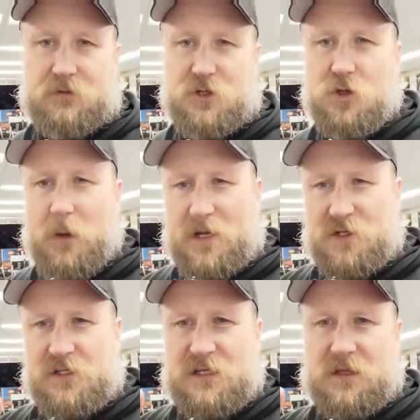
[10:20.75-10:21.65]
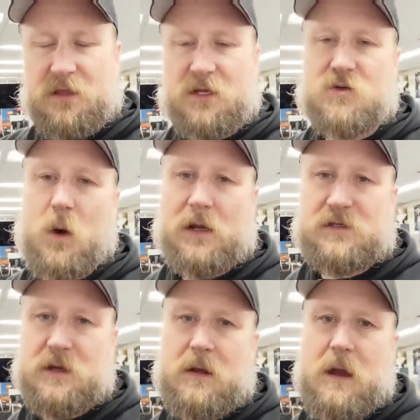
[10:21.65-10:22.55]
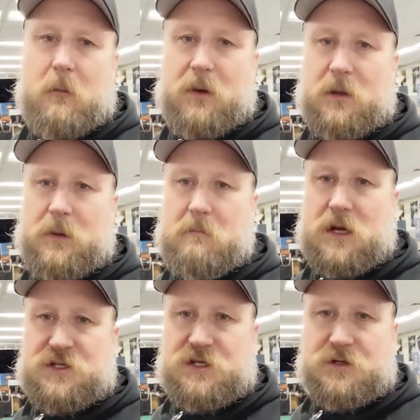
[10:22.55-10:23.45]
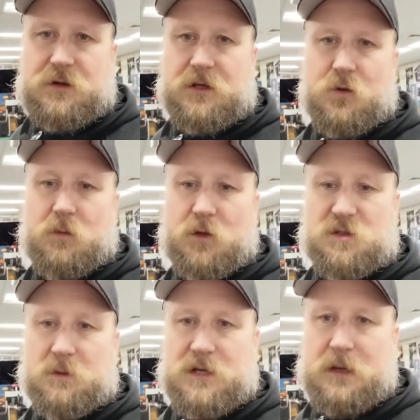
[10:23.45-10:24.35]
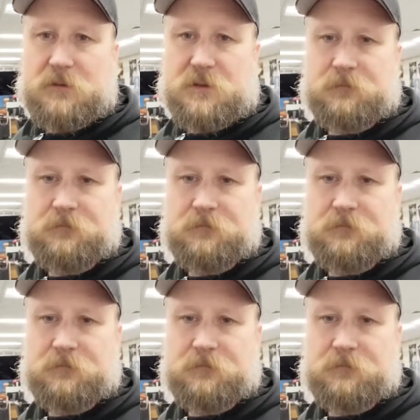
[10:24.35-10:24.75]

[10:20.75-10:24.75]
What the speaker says: So you'll actually sync the thing twice, but it'll be much easier than do it multiple times.